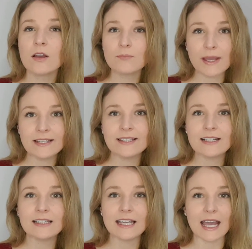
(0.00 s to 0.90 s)

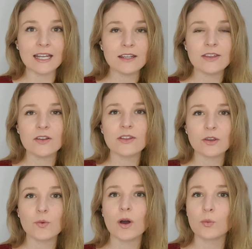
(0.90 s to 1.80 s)
basically anything that
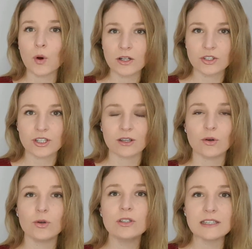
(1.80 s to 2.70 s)
you are watching
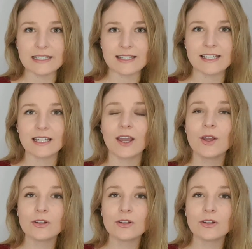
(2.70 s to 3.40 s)
or listening,